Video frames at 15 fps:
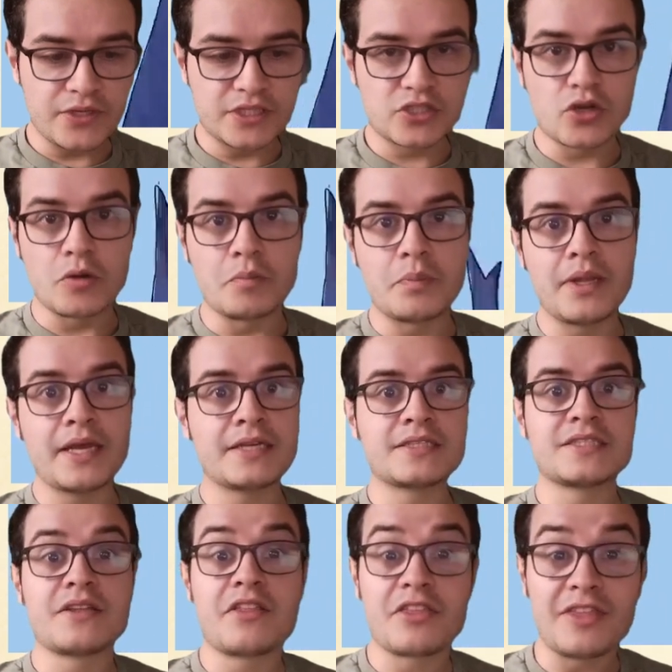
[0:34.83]
for its
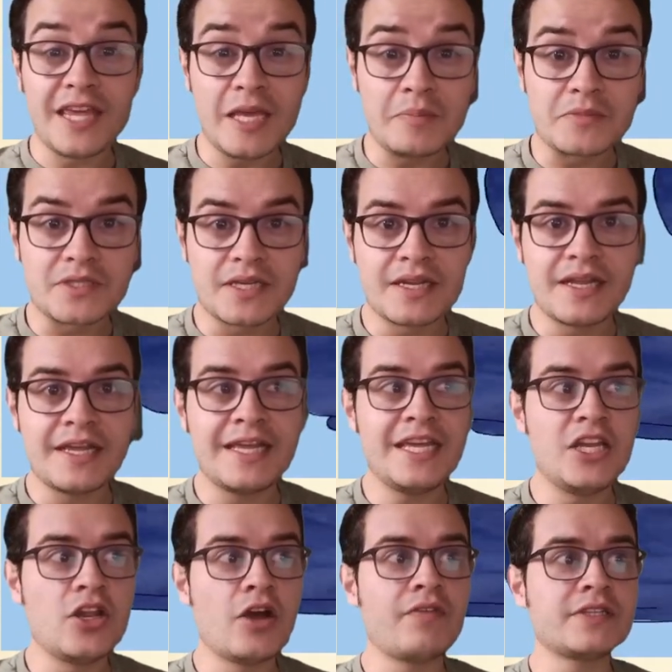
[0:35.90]
complex themes and
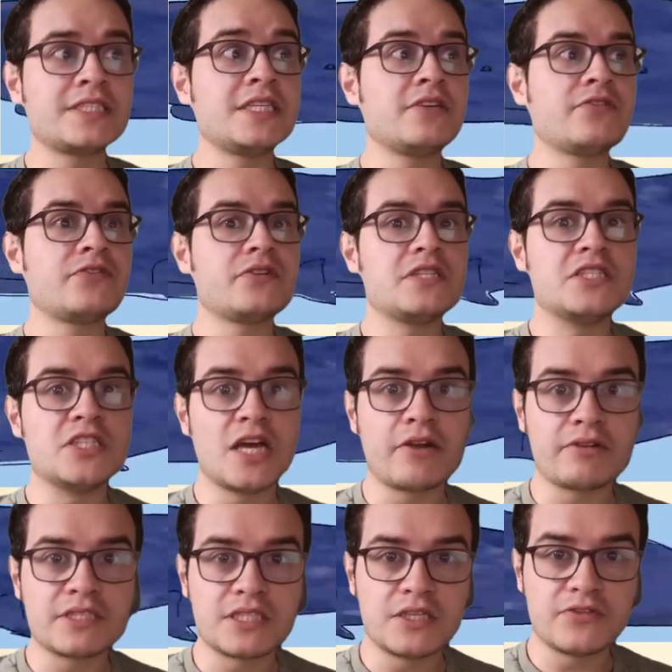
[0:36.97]
innovative
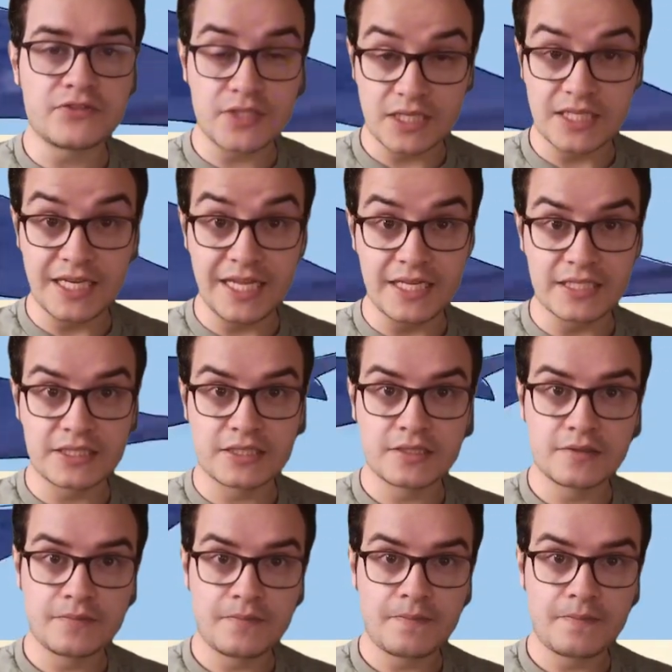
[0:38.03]
narrative techniques.